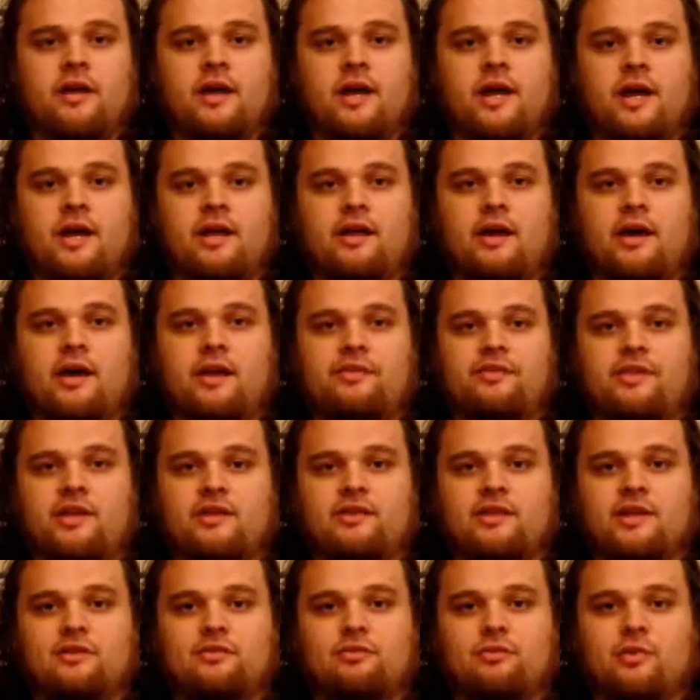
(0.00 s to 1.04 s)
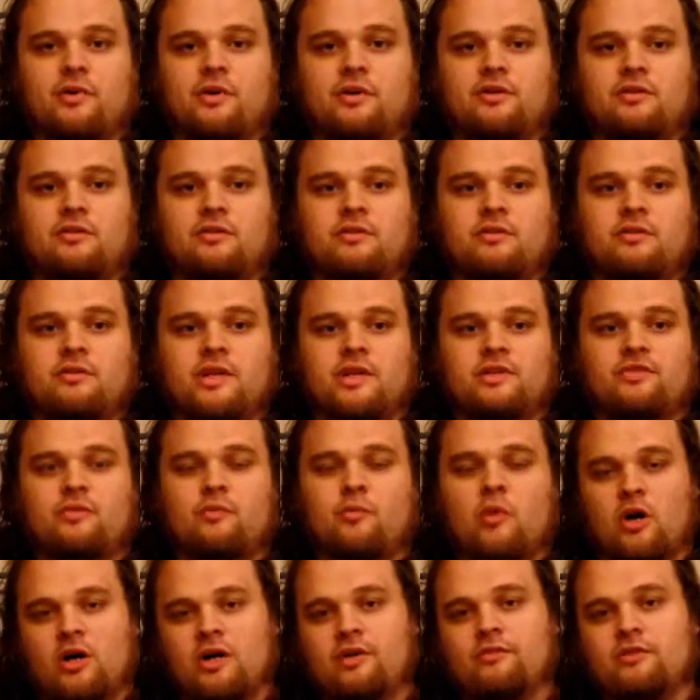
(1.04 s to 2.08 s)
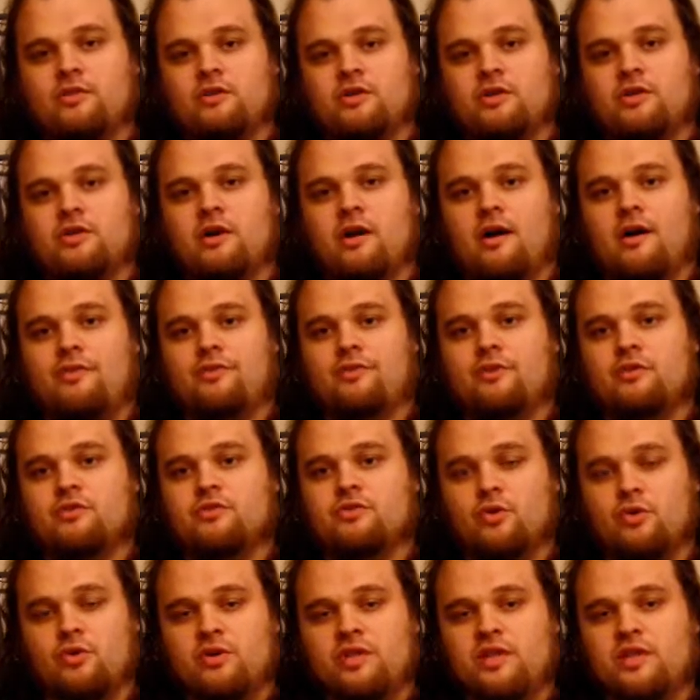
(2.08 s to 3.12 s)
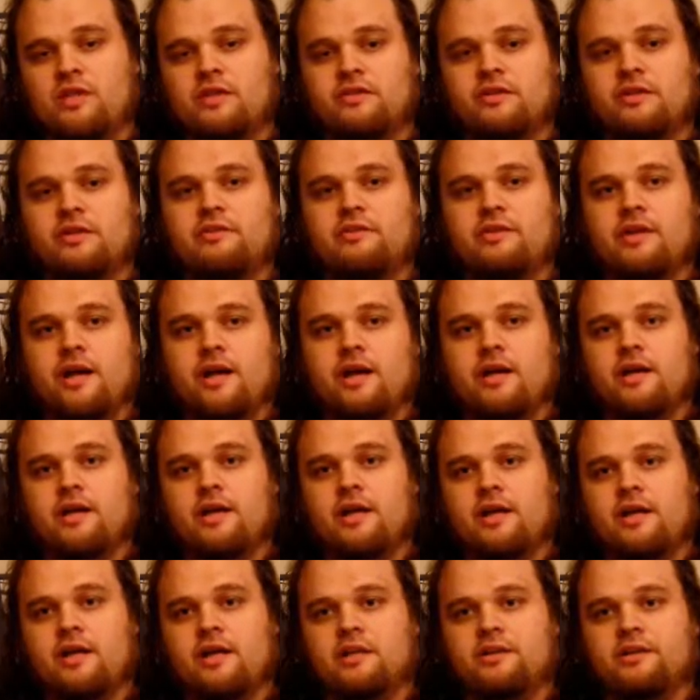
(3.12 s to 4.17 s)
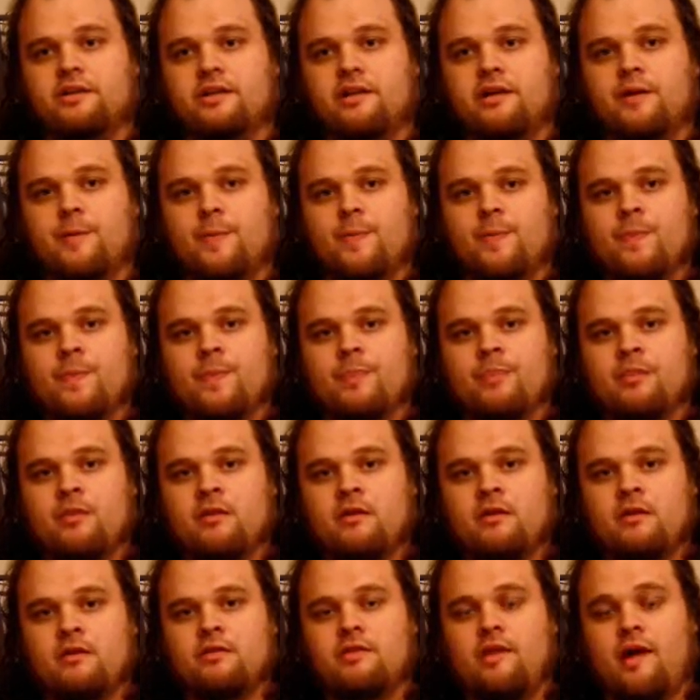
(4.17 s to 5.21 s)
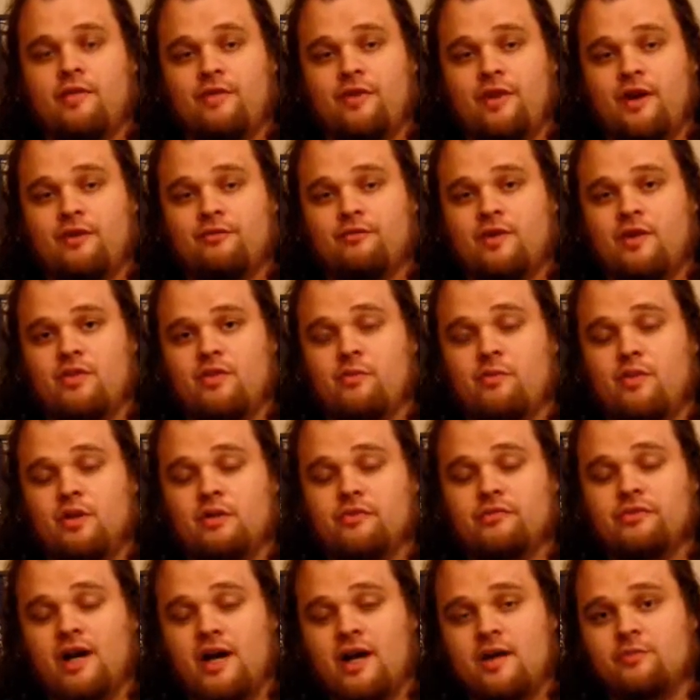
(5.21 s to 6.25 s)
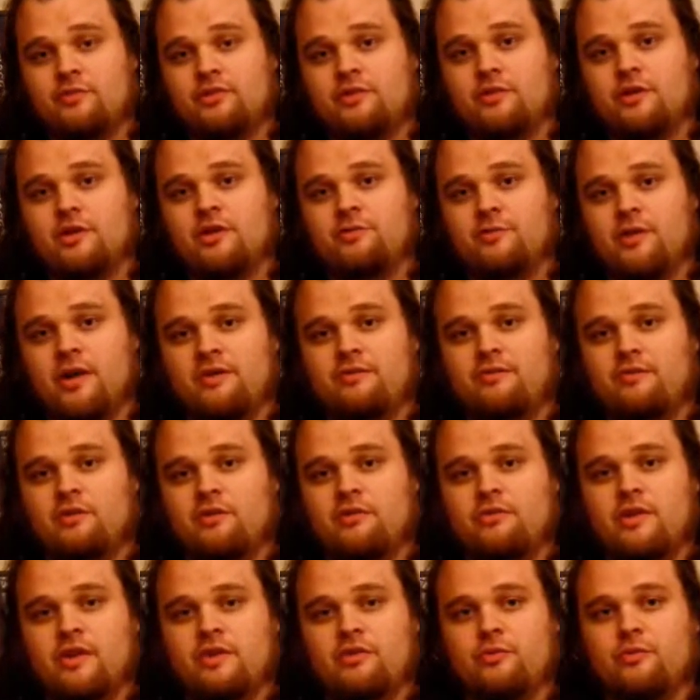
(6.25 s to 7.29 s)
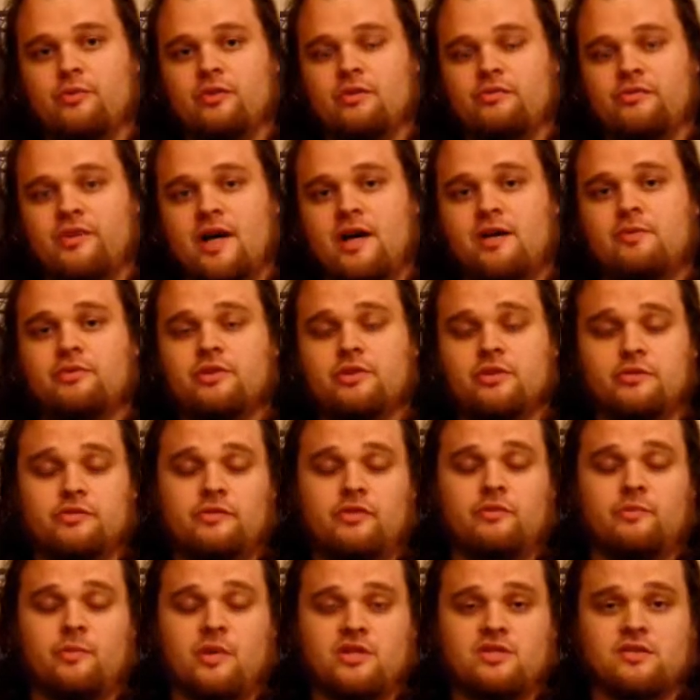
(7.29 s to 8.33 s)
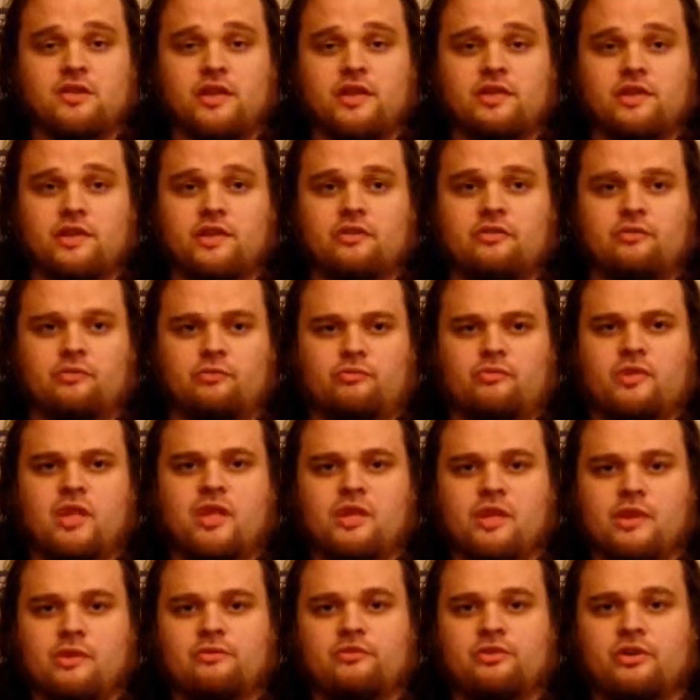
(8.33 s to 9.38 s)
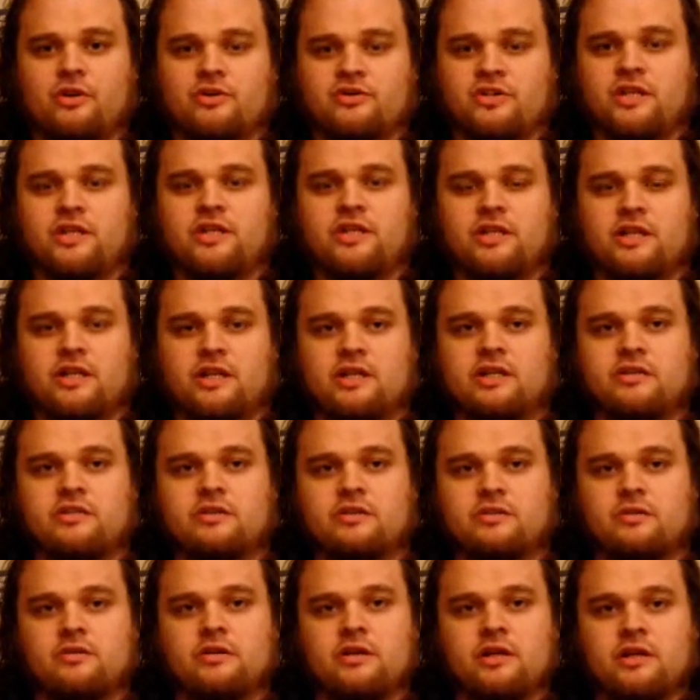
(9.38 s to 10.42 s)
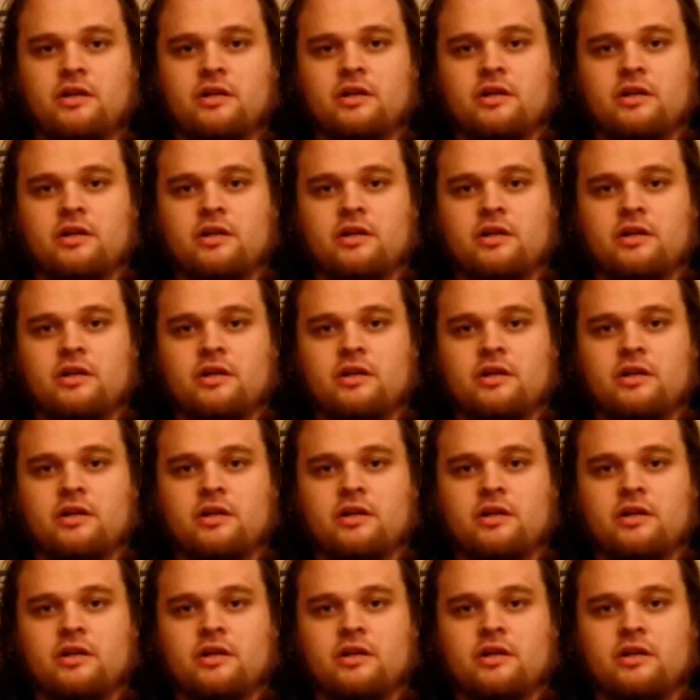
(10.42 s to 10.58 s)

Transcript: And I think that's a mark of a good author. Tolkien did that, and not that I've read the Wheel of Time series, but I've heard that the Wheel of Time series is much like that. That's another series I need to get into.